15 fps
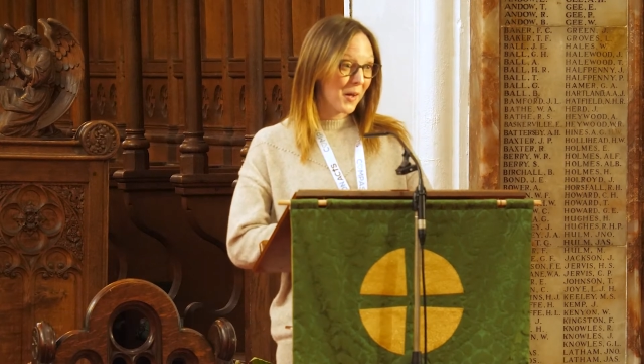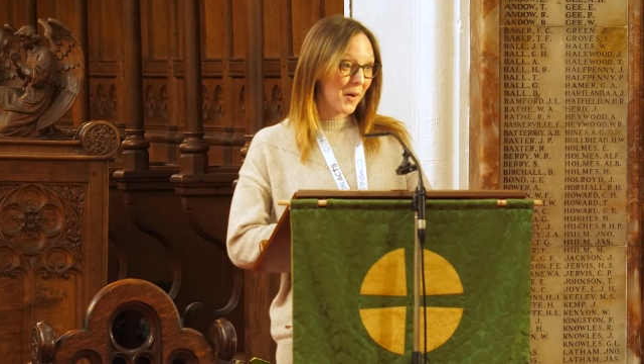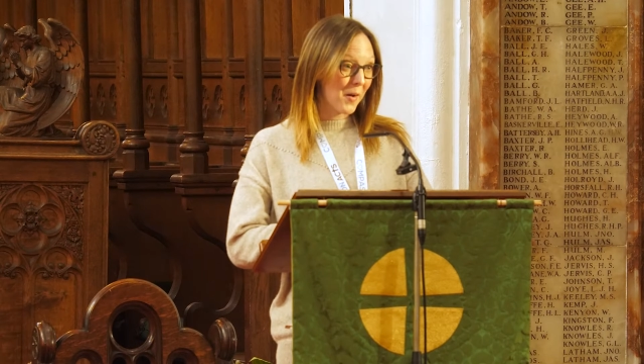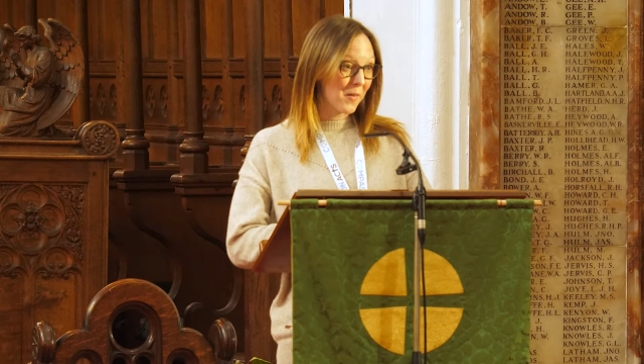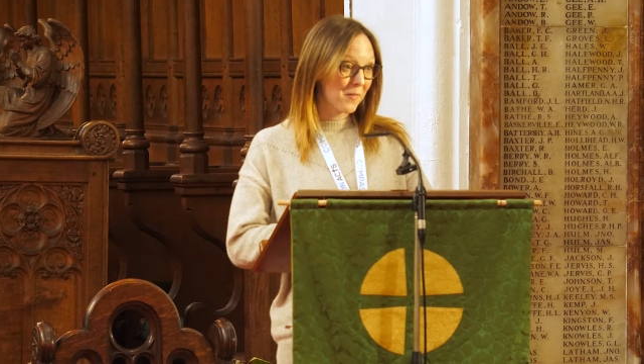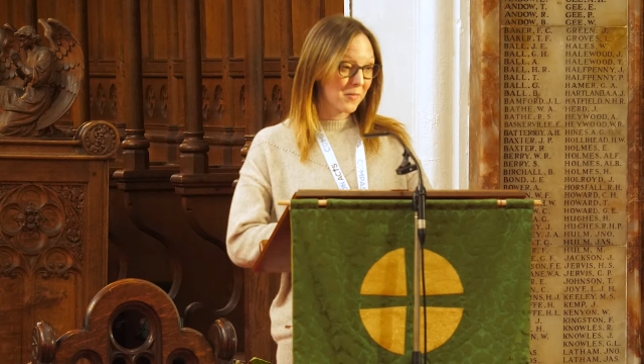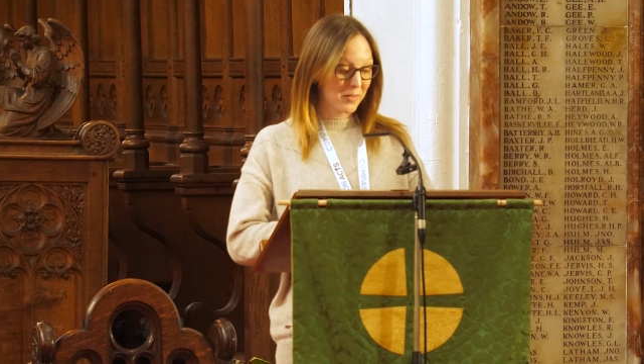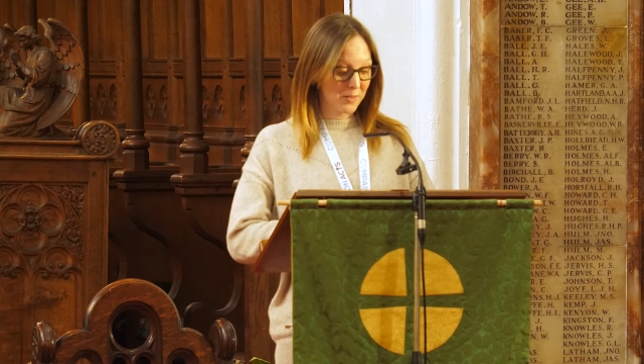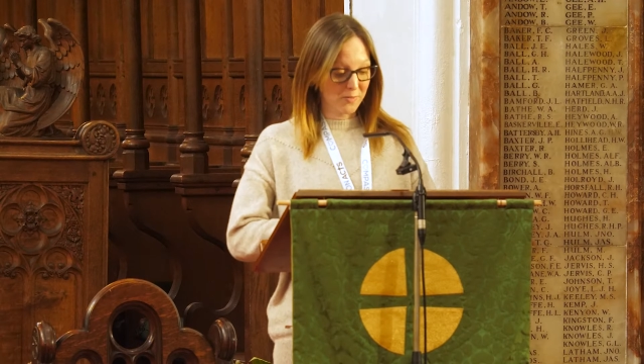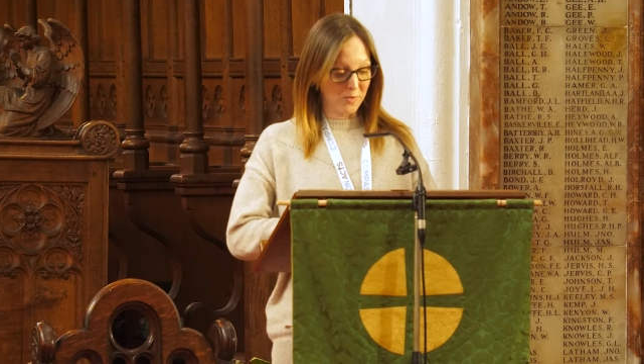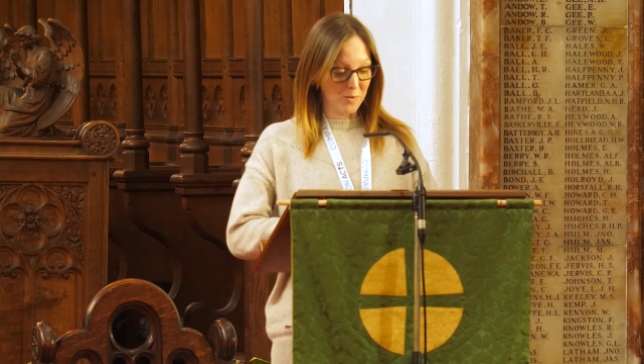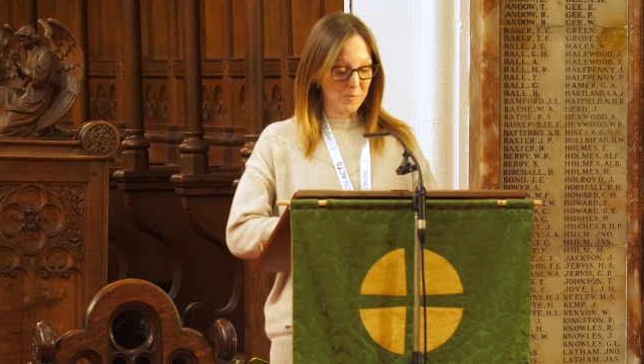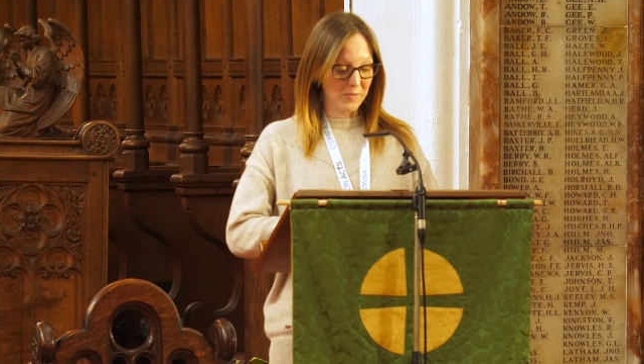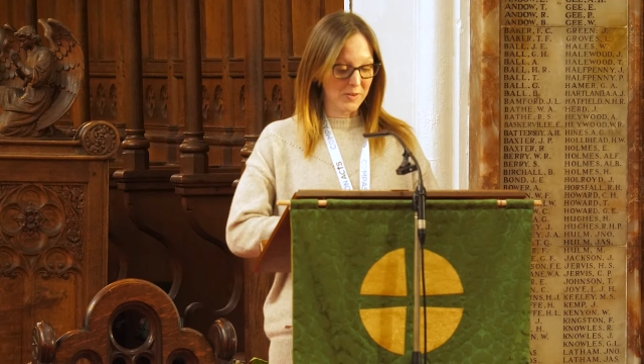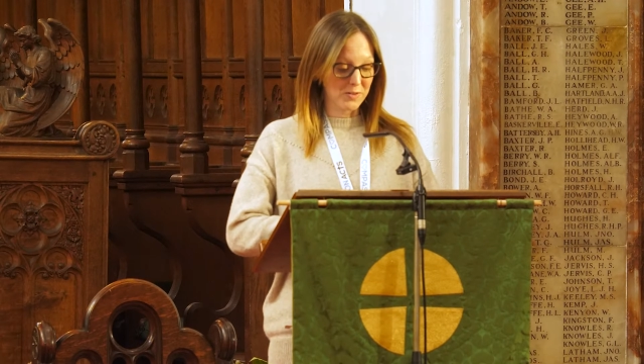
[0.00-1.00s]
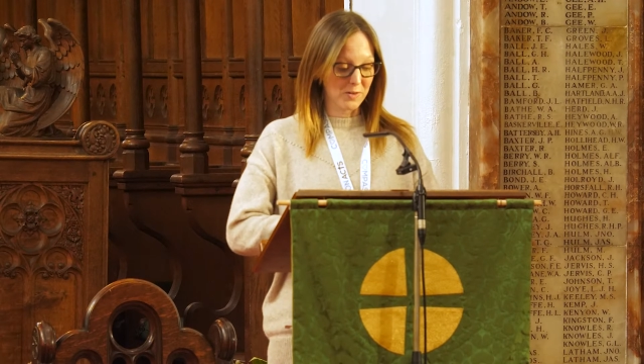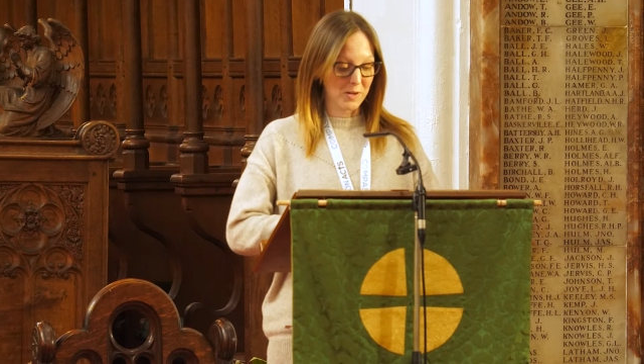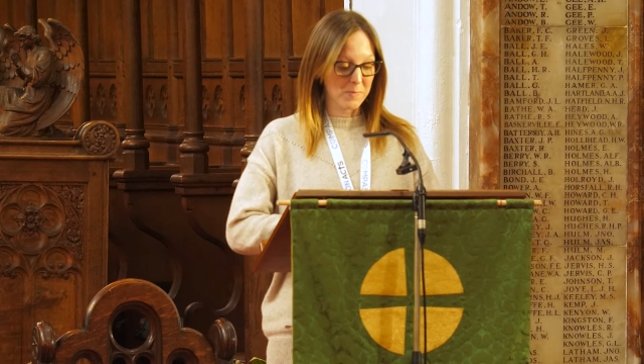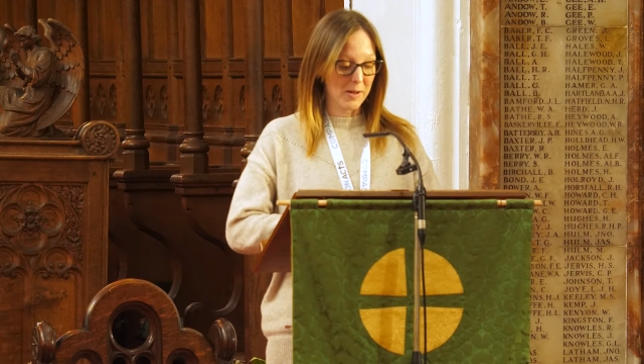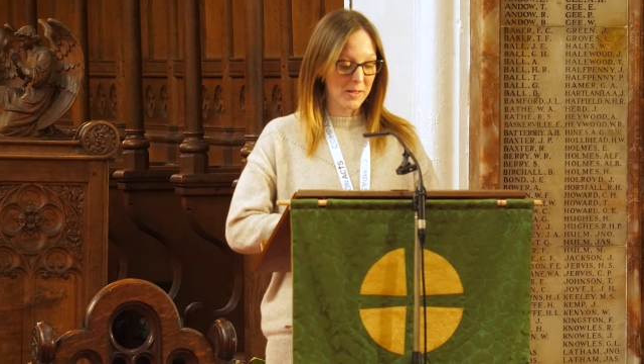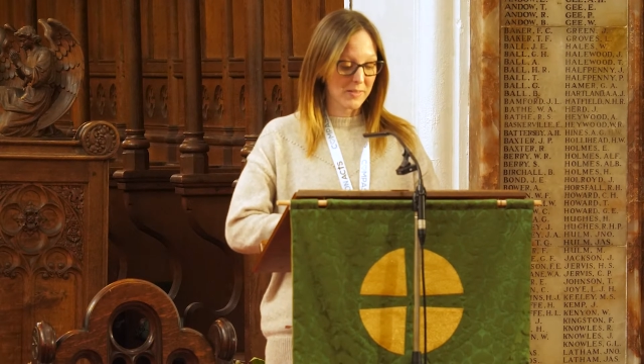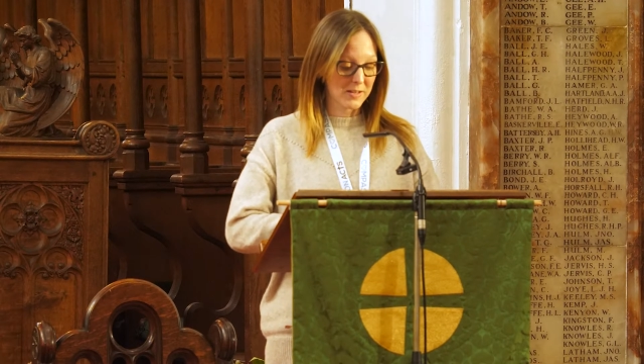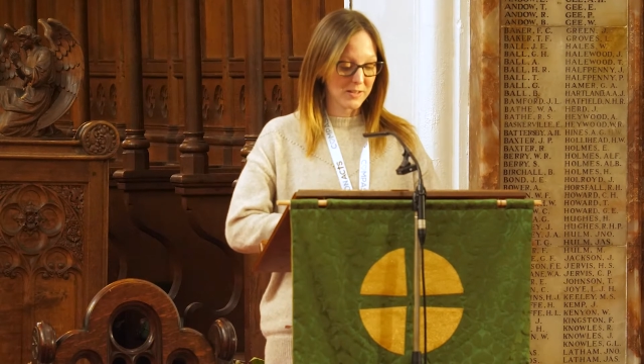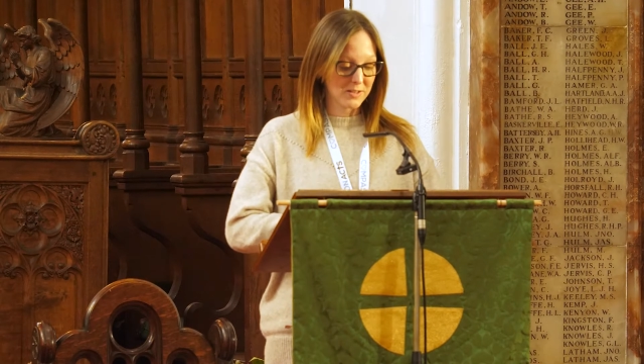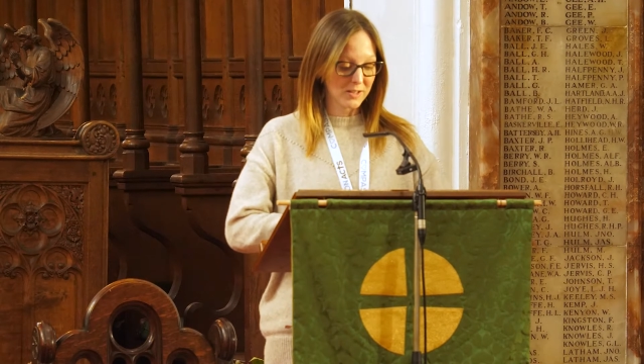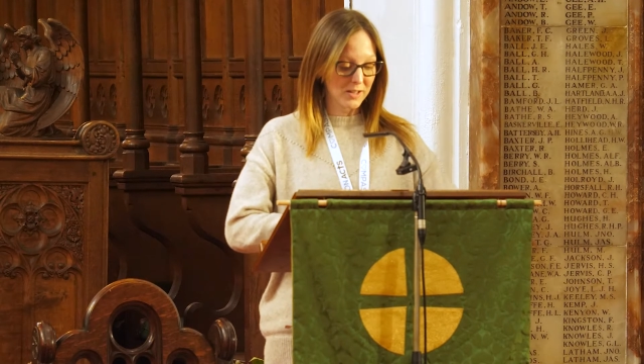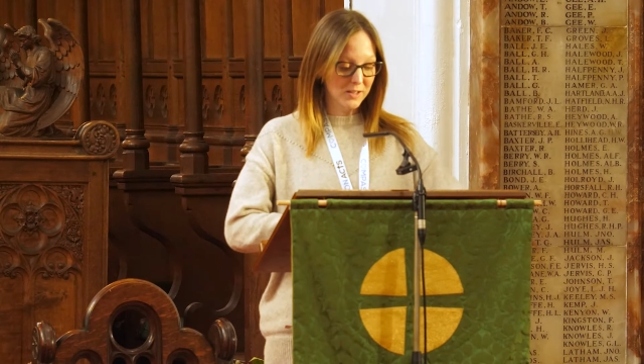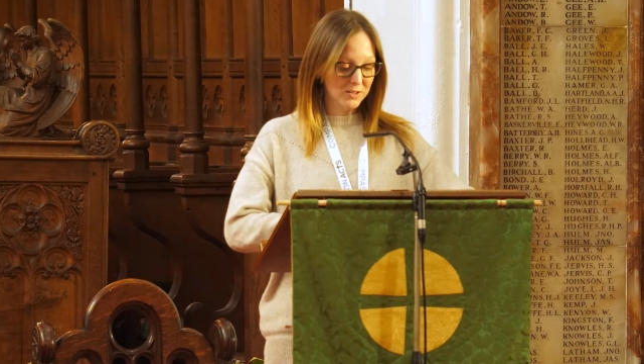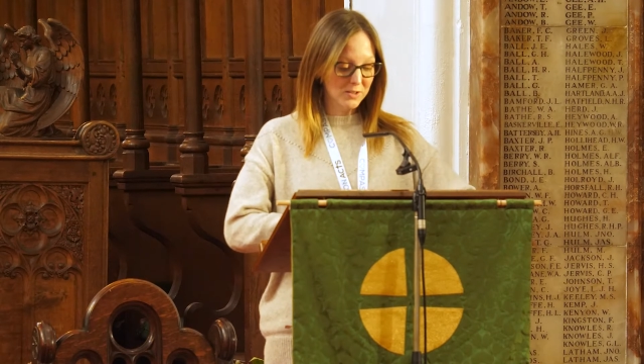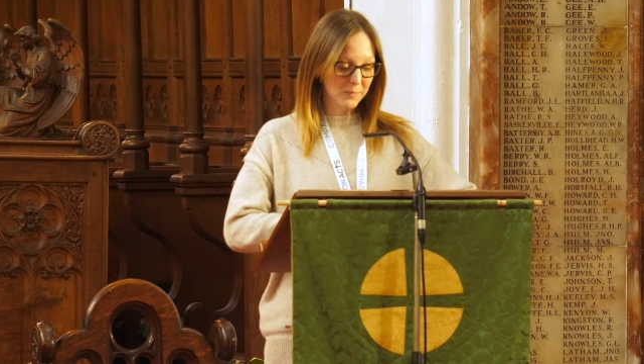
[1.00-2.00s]
of the former Victoria Methodist
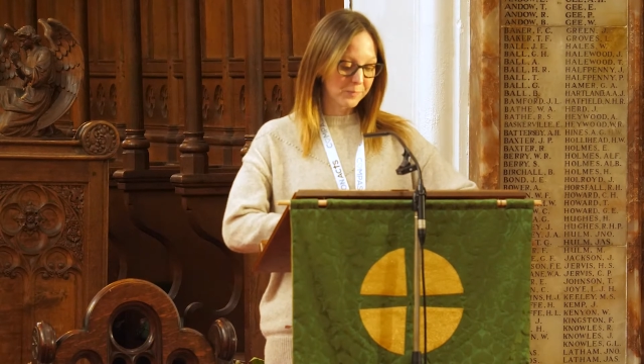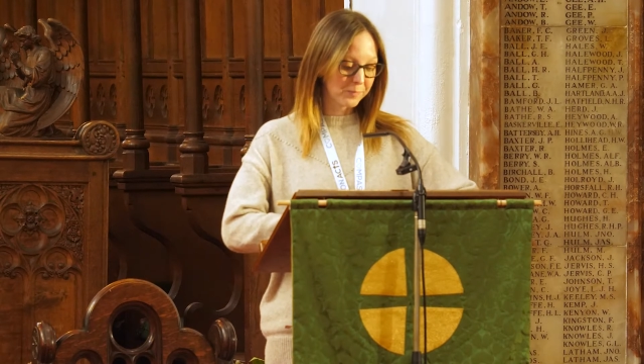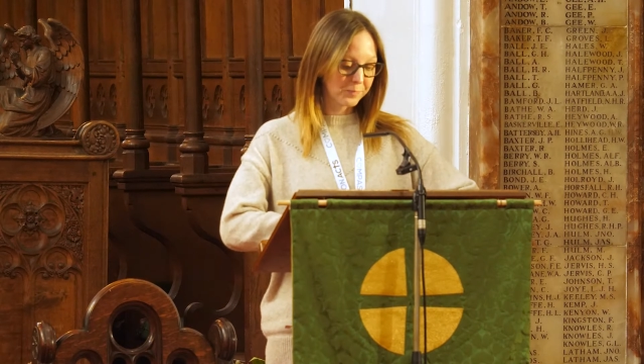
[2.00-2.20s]
Church,